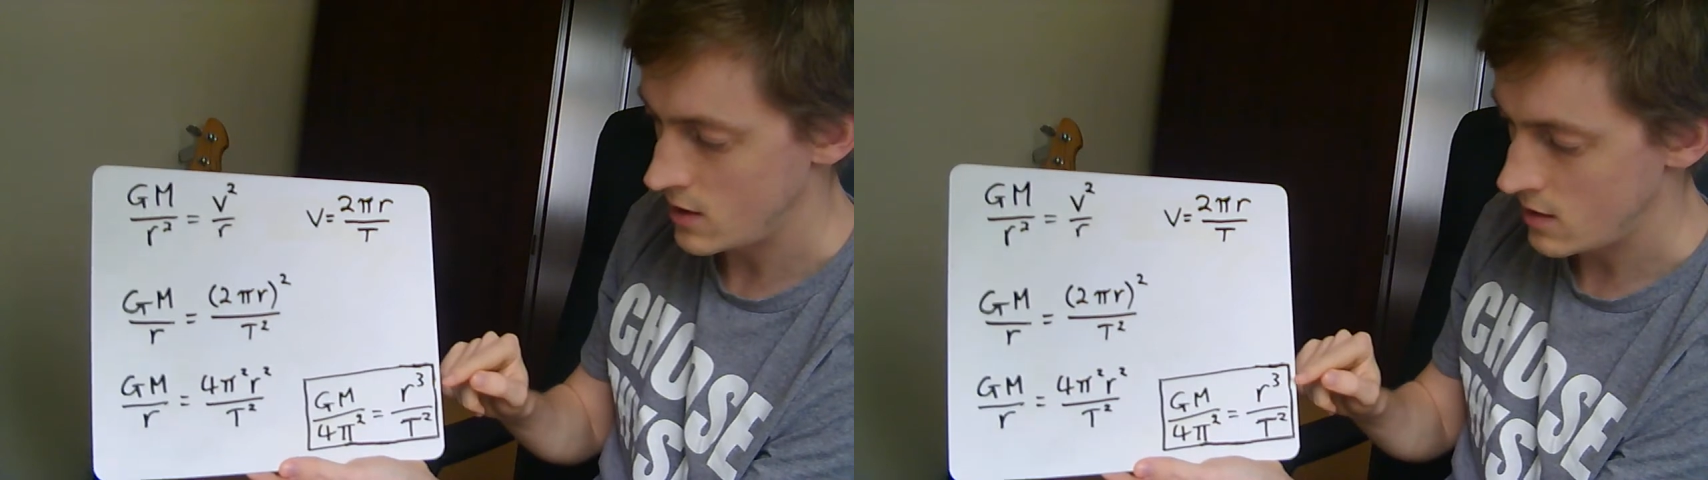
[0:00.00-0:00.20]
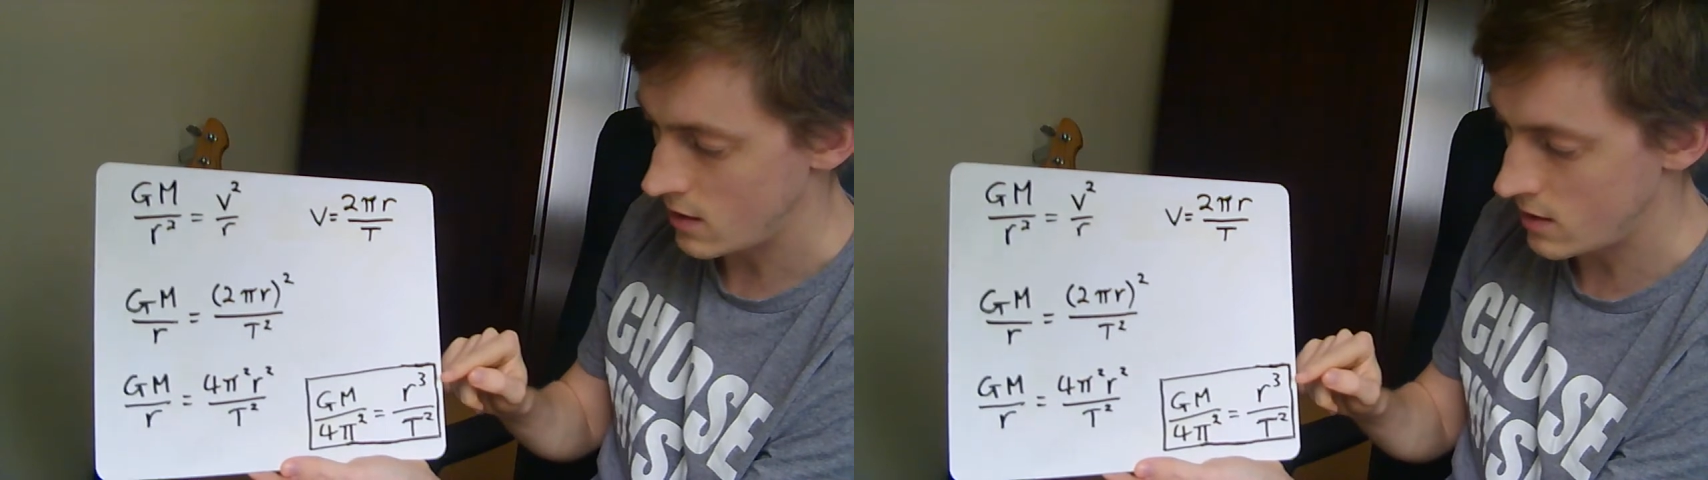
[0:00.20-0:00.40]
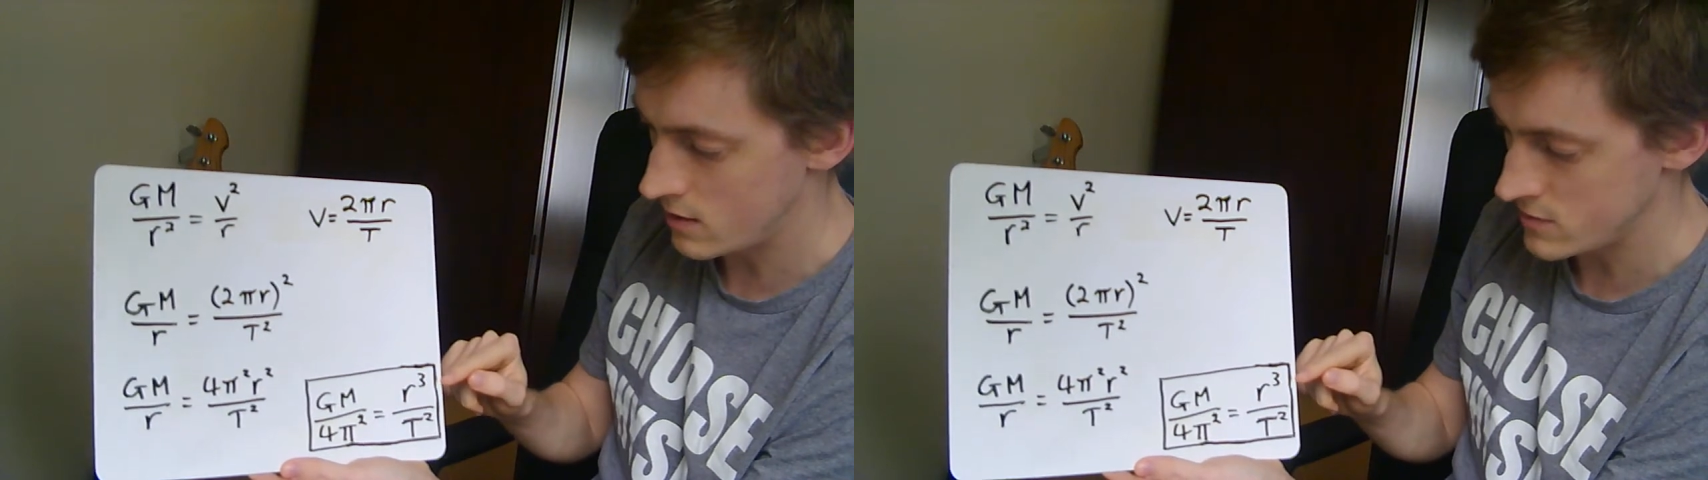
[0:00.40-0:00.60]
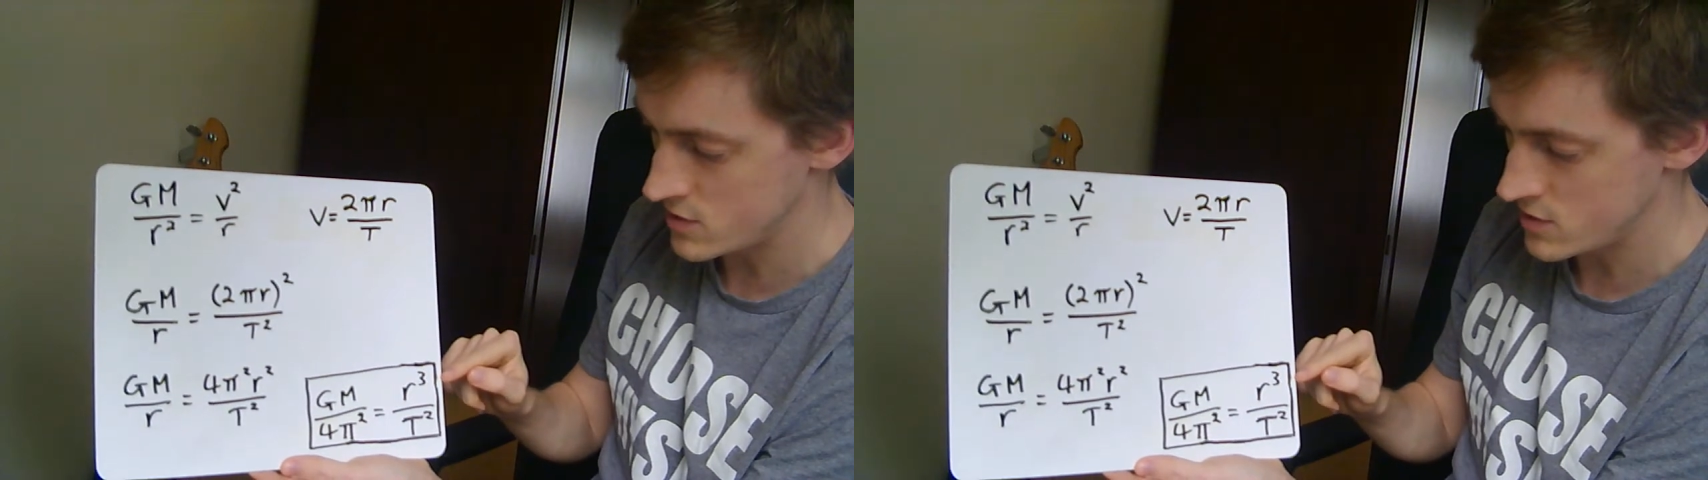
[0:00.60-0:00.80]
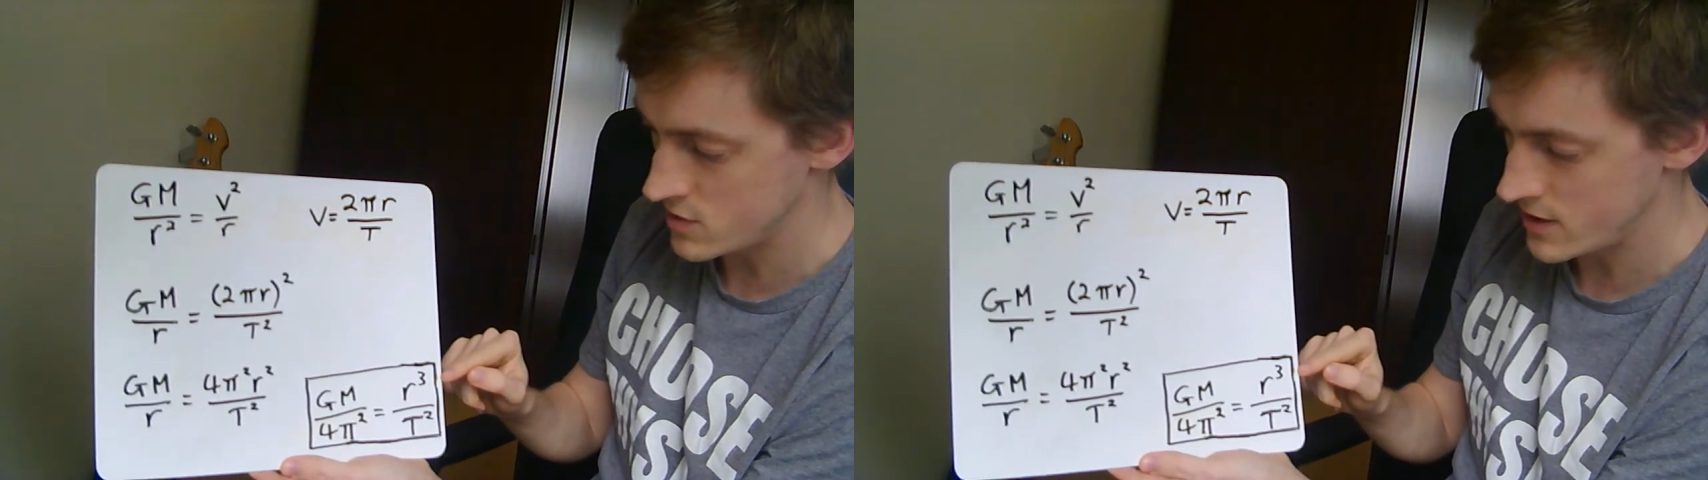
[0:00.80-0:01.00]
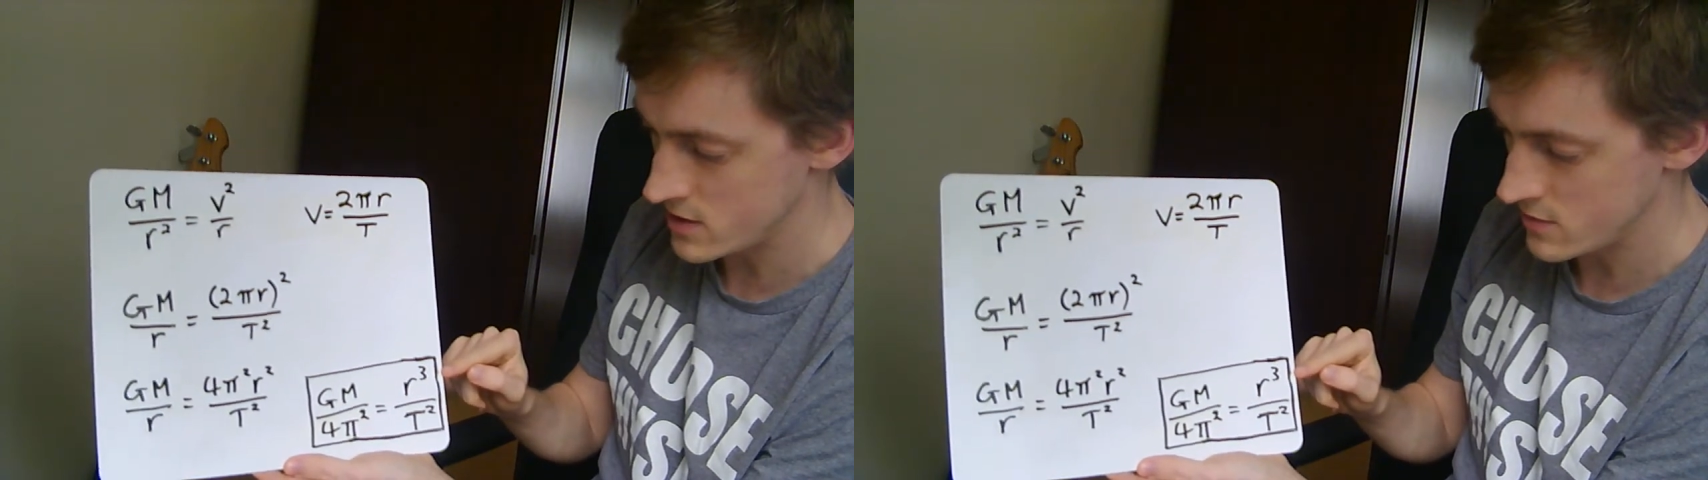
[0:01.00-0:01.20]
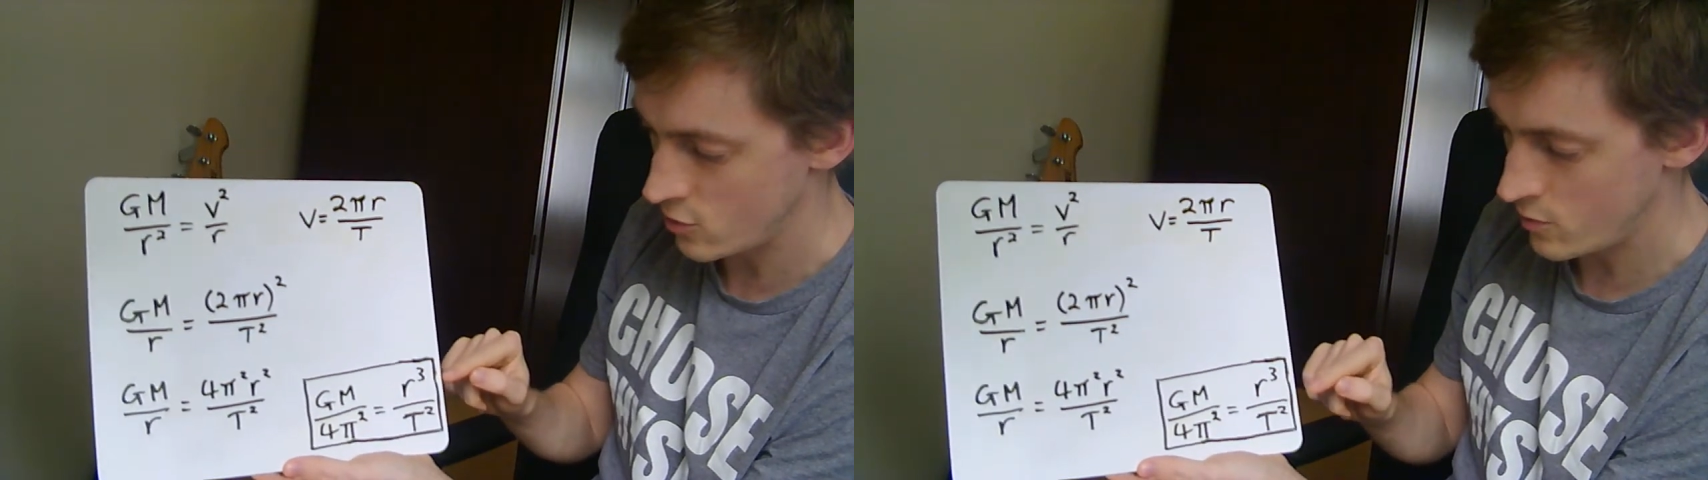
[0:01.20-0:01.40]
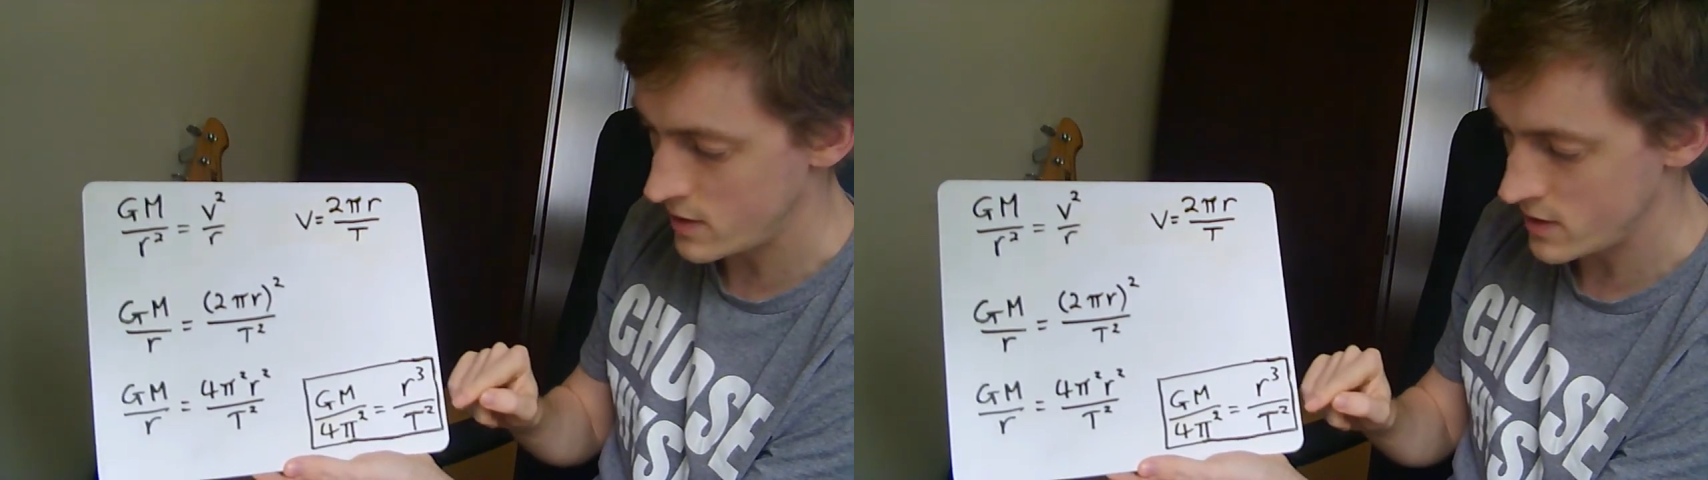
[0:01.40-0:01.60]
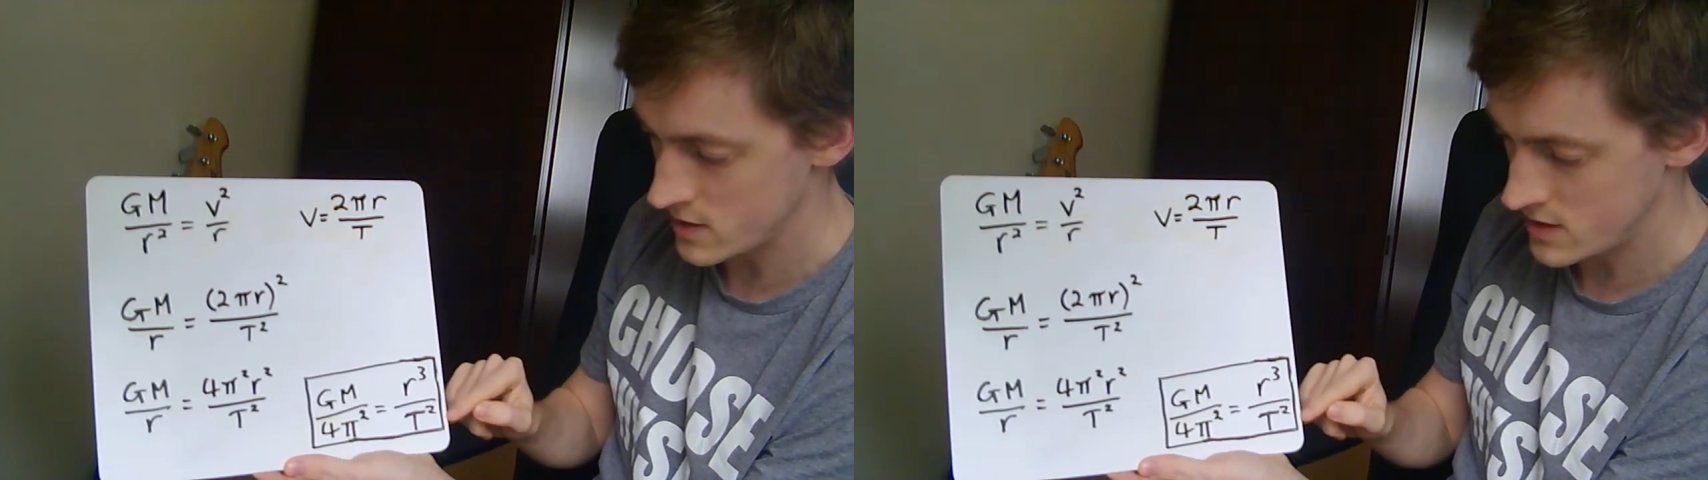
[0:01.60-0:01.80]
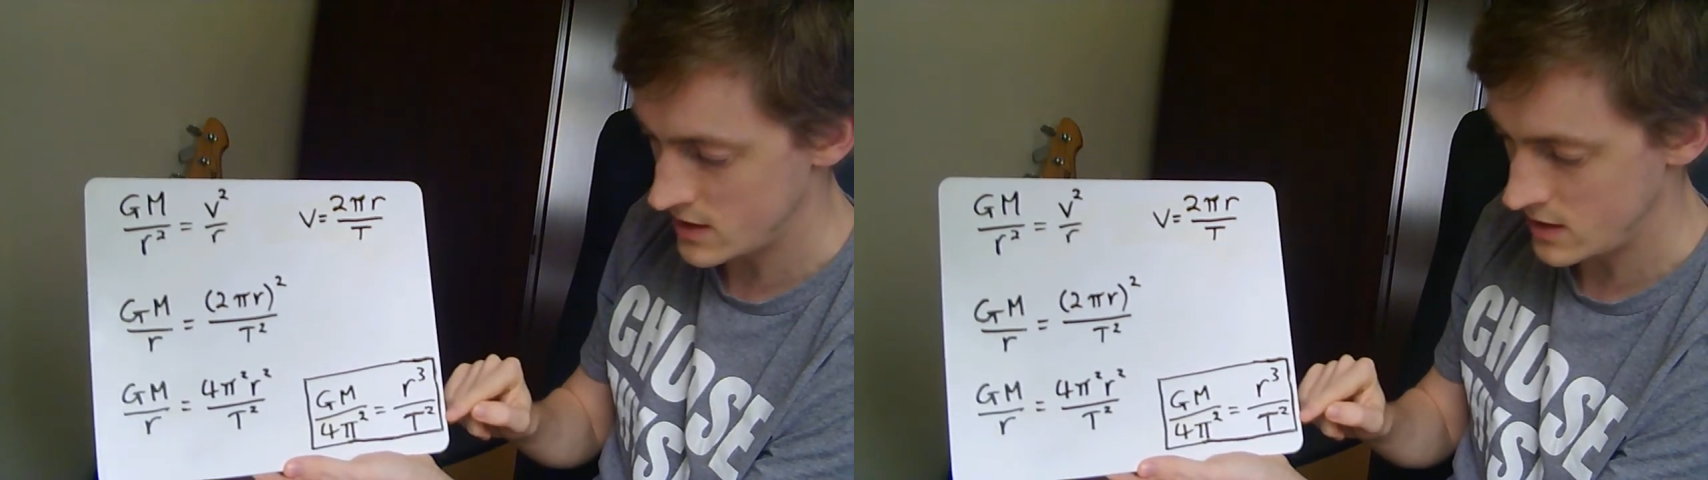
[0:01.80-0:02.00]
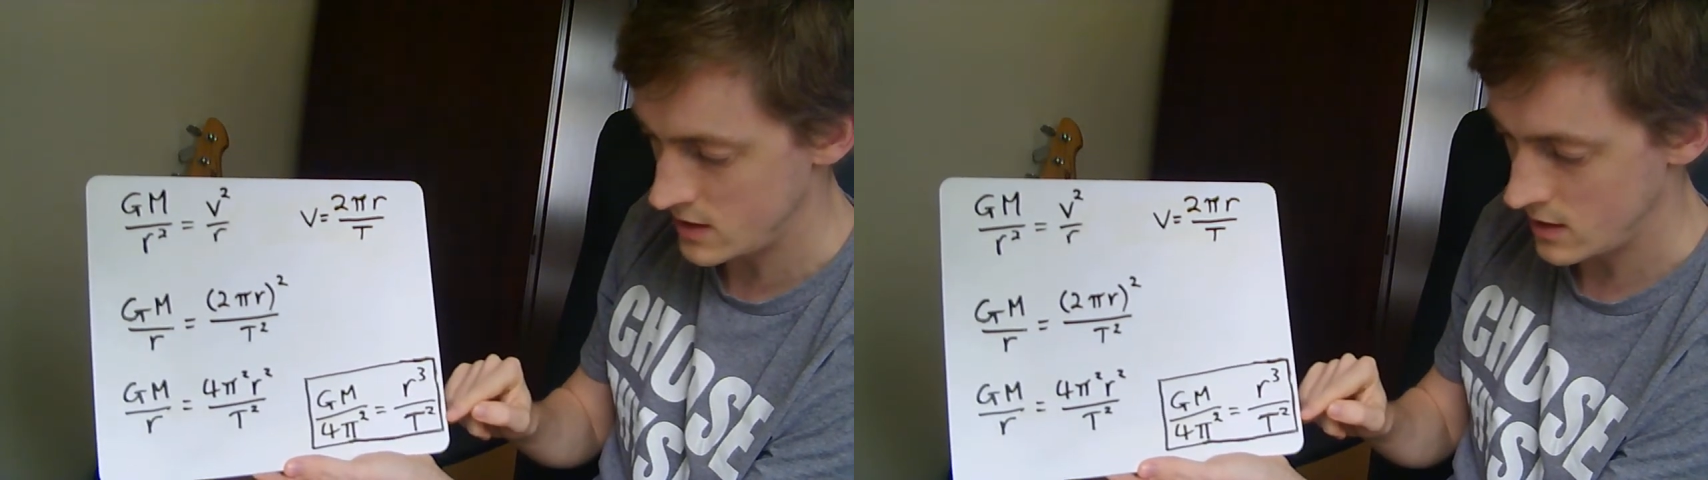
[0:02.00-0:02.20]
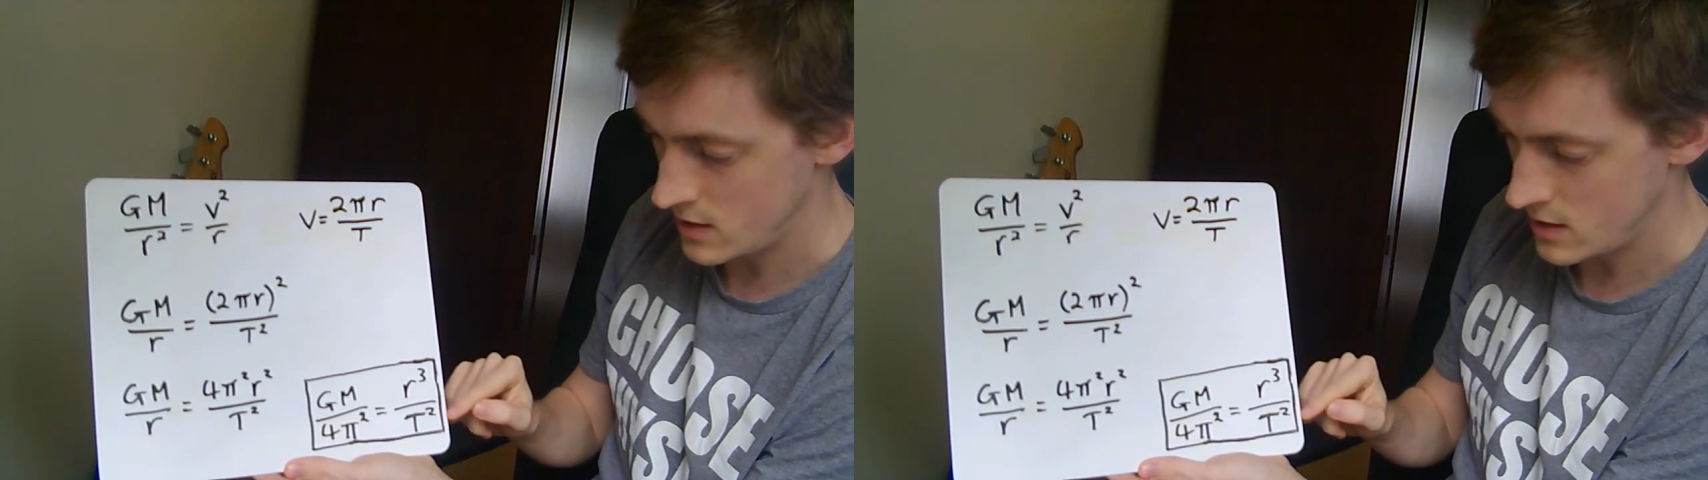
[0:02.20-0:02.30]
r is the radius of orbit and t